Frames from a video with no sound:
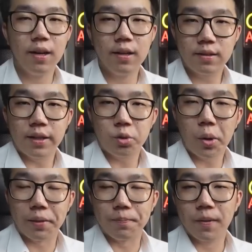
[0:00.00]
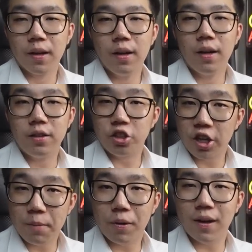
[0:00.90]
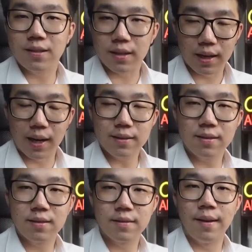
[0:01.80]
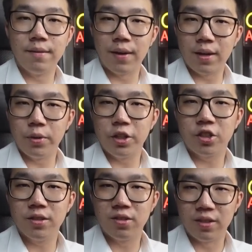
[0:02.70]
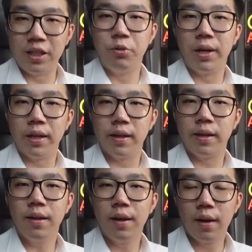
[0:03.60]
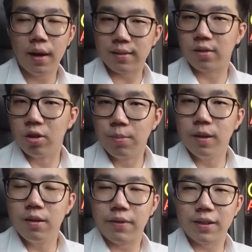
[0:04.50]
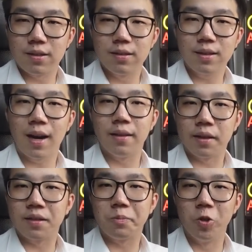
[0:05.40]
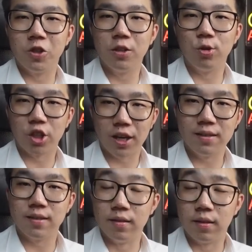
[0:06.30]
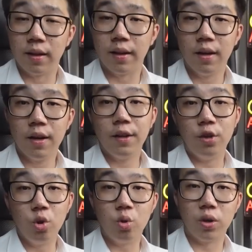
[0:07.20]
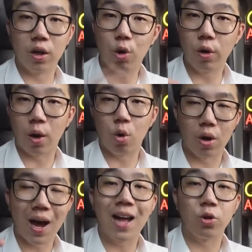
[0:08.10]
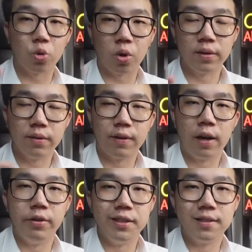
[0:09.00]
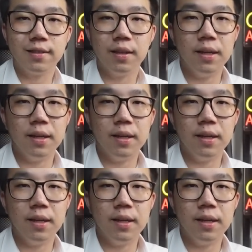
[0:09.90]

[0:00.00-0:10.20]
Stage 1. The share price declines and valuations derating as global investors cut their exposure to Chinese internet due to the quote-unquote hard to quantify risk.